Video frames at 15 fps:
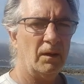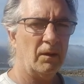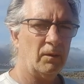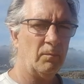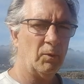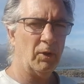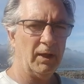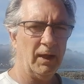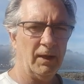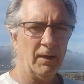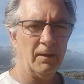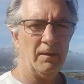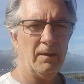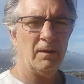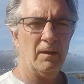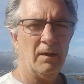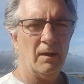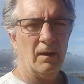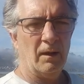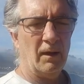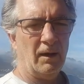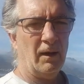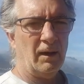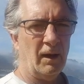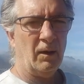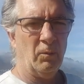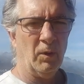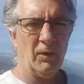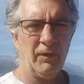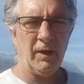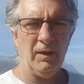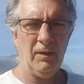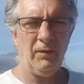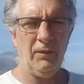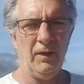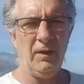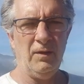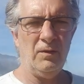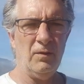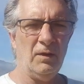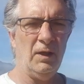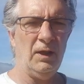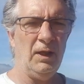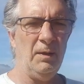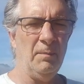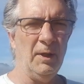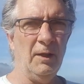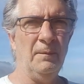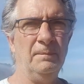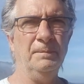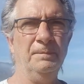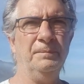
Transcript: good morning, Yaron. I was going to send you an email,